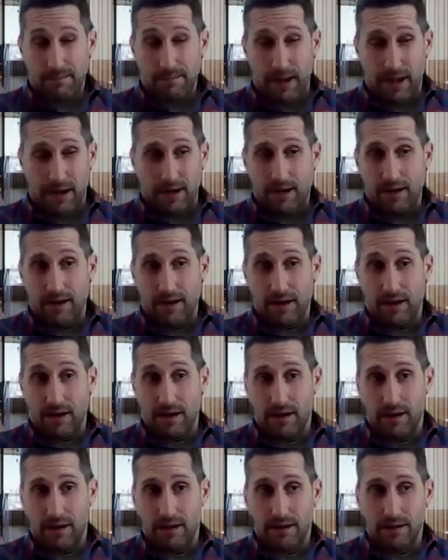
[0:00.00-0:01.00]
And depending
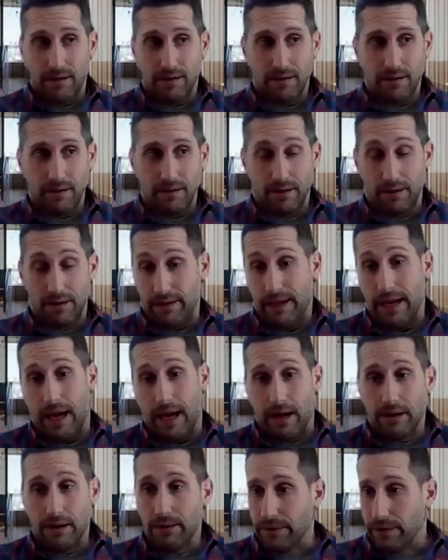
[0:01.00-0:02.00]
on, the
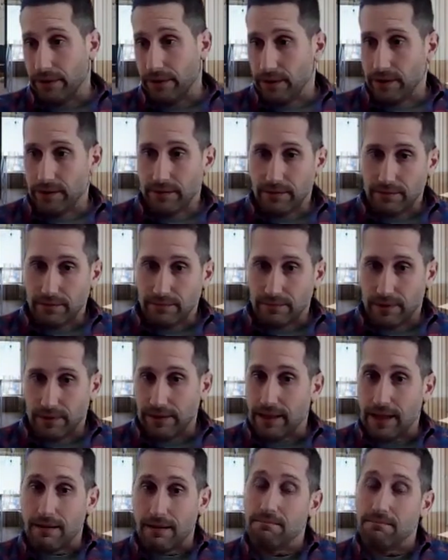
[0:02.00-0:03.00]
category you're in,
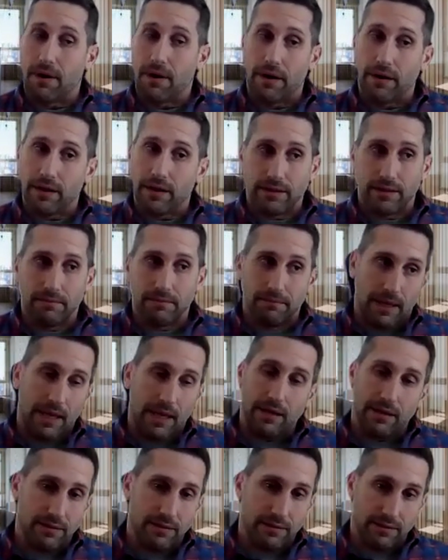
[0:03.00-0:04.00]
right, that market
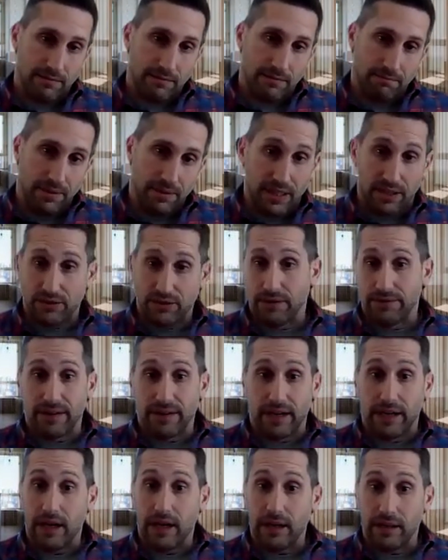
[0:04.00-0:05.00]
demand is potentially
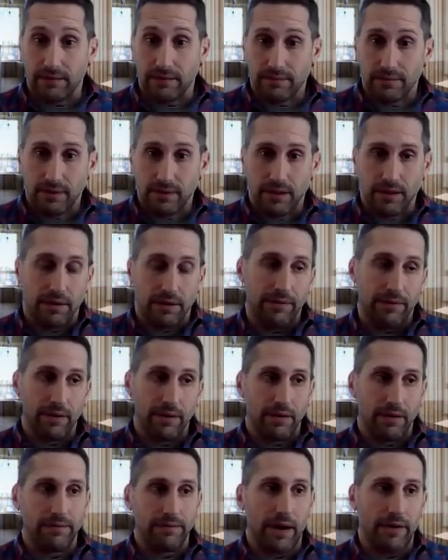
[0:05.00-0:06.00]
finite. If you're
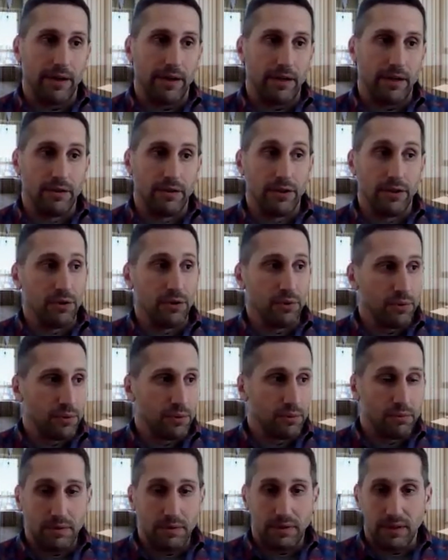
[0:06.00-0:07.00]
in a very
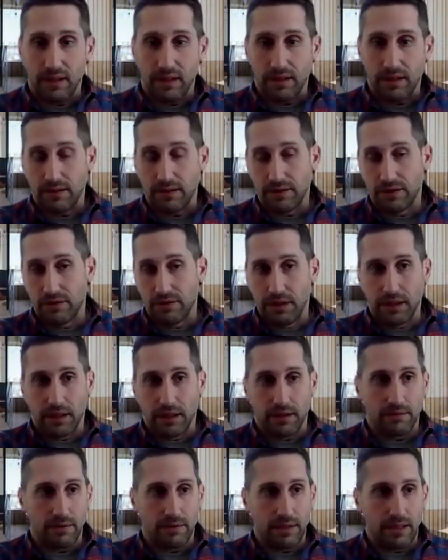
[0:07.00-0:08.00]
new,
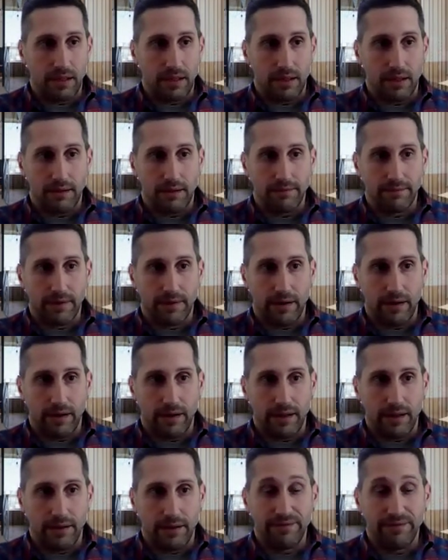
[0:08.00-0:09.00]

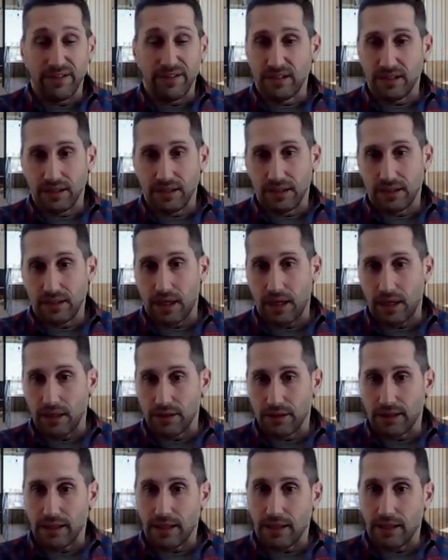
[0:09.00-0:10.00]
very infancy
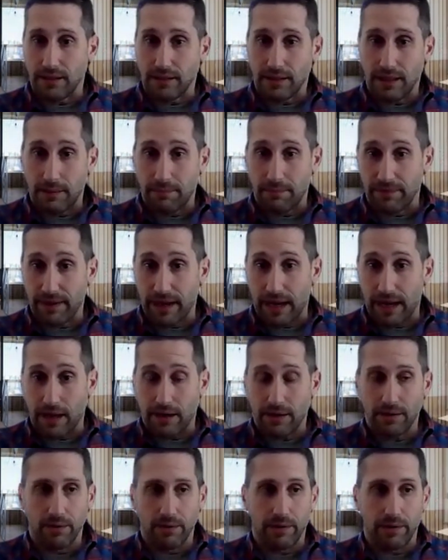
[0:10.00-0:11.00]
stage type of
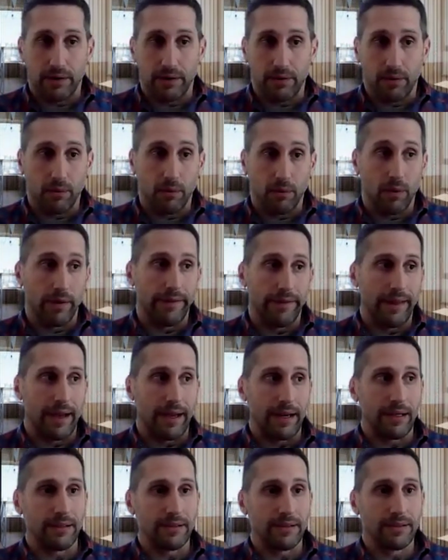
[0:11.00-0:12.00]
category, or one
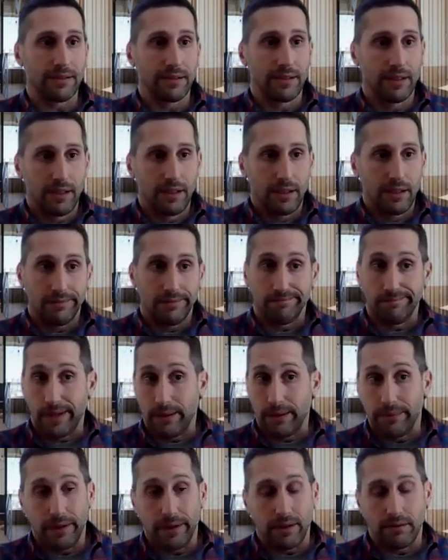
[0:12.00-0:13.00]
that is
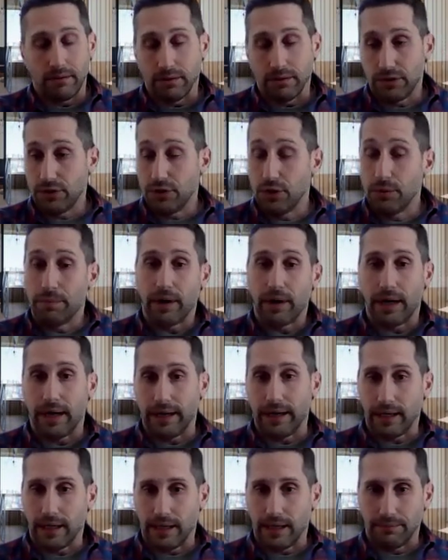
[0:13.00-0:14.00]
maybe super
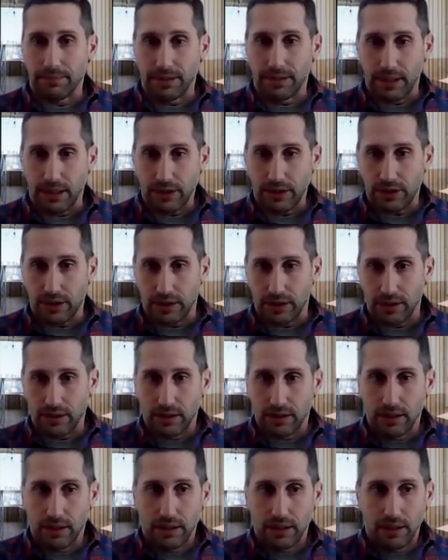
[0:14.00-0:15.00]
high competition,
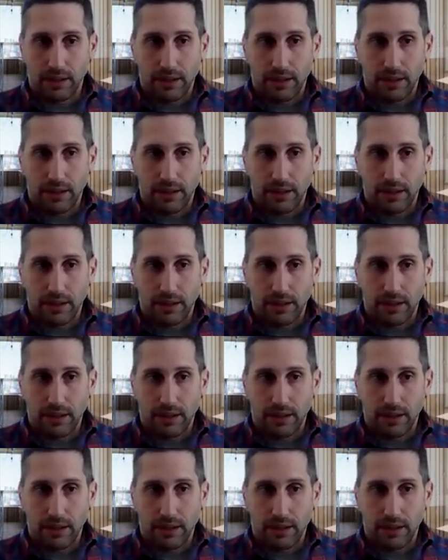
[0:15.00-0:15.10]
